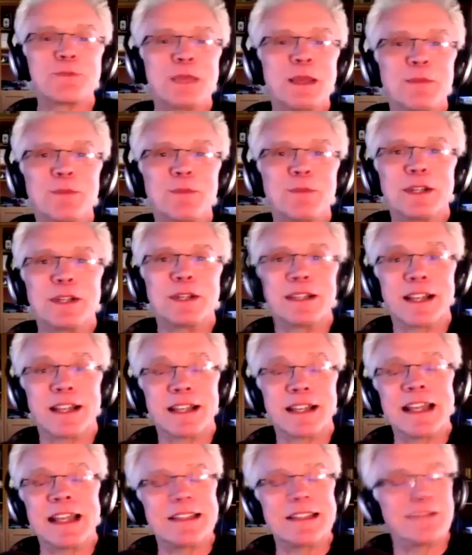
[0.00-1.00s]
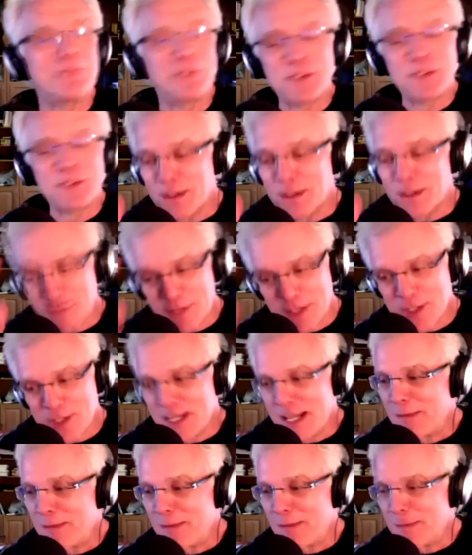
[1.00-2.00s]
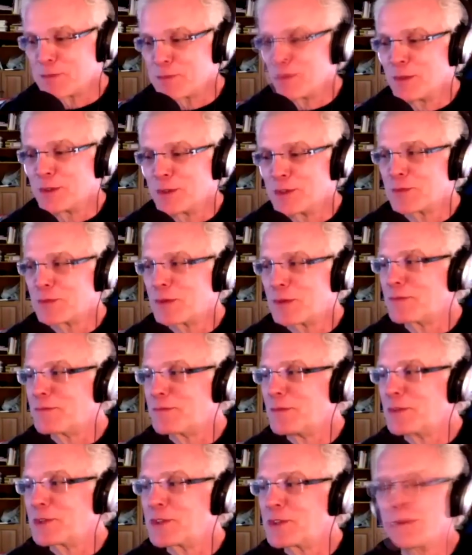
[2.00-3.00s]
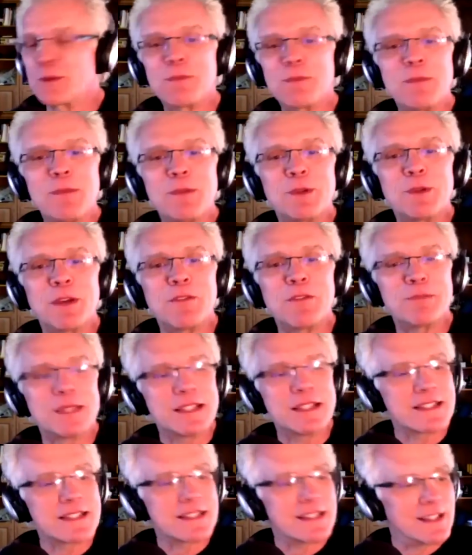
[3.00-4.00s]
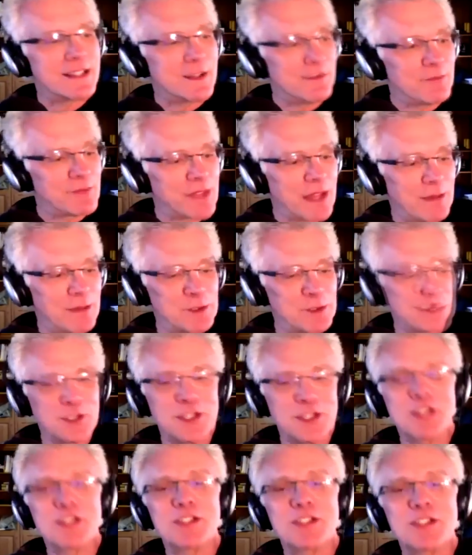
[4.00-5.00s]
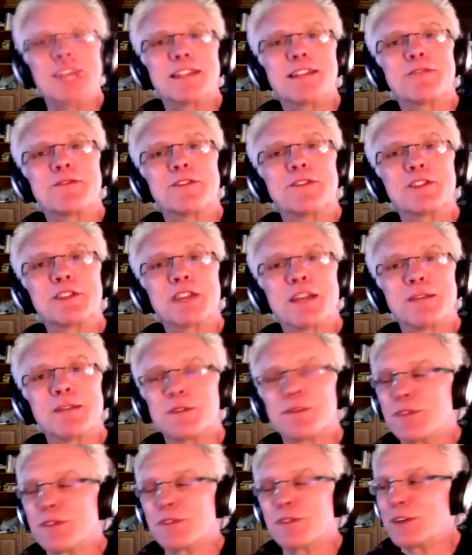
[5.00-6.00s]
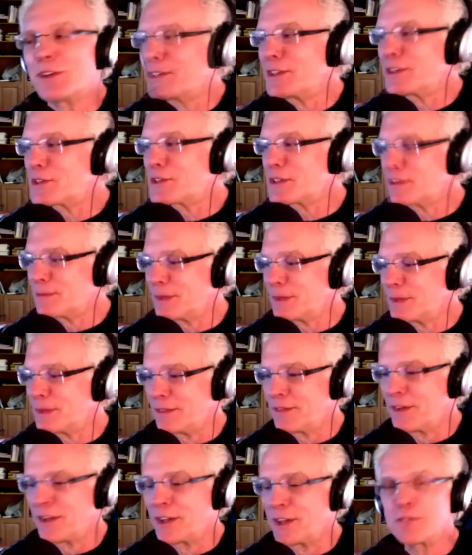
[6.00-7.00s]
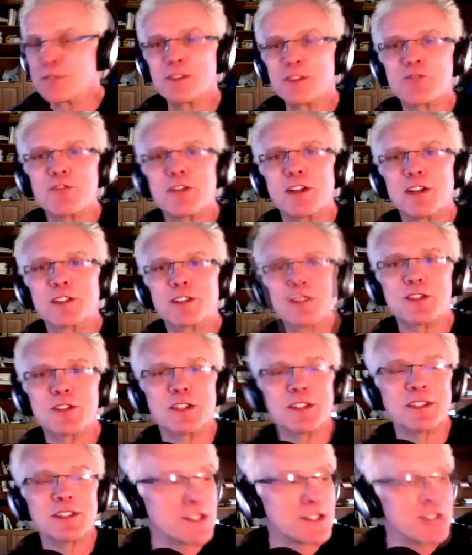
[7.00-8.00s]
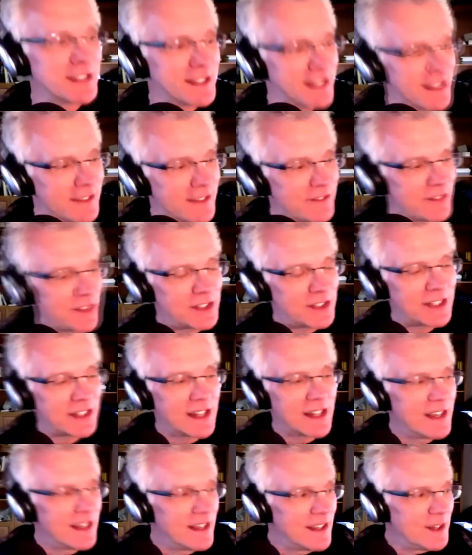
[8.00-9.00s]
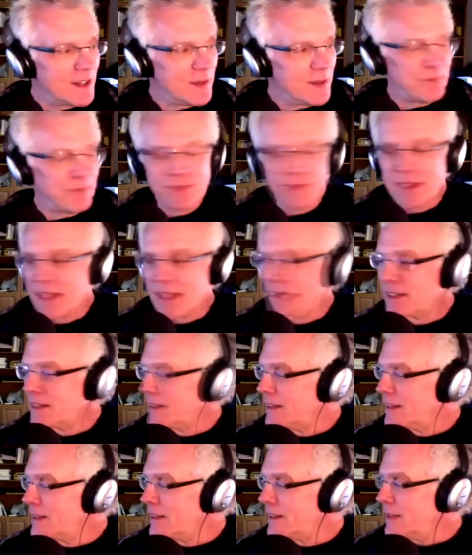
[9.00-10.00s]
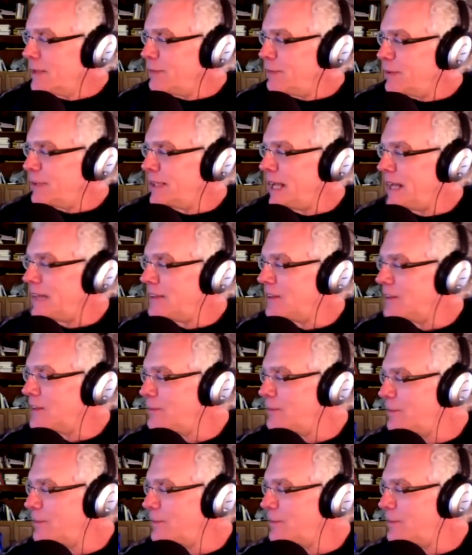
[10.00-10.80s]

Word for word: people, for some reason, happens most with mostly with people who have PC. I'm sure this is not the first time you've heard this, but if other instructors are listening, they've heard it. People download the